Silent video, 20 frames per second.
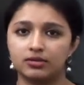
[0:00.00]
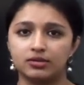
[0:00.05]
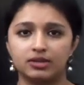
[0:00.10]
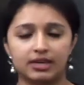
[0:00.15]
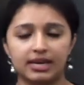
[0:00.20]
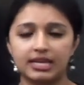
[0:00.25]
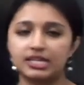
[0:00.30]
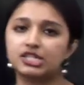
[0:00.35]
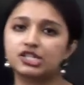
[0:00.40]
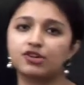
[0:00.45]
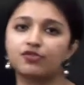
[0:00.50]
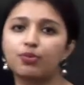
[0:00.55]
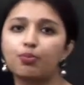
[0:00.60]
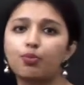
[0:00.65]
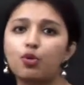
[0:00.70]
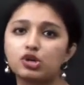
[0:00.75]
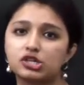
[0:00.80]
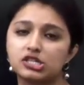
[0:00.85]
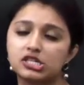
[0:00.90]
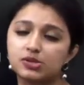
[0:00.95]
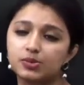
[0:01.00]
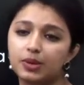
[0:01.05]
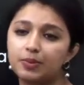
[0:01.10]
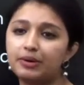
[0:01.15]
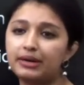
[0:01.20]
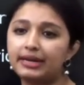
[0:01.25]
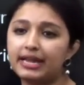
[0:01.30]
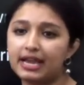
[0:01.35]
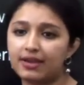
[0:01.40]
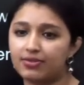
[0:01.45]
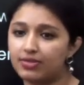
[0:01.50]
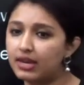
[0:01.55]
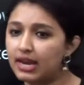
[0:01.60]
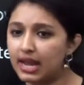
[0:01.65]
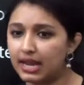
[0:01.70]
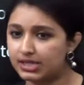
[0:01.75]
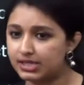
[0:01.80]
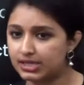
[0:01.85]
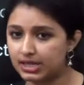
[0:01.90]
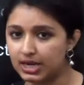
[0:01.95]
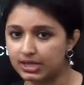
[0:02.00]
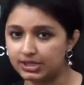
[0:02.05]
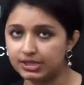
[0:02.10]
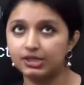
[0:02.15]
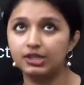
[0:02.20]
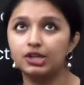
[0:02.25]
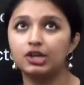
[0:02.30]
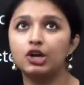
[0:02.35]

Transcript: The rest of the portions we will take in the next class.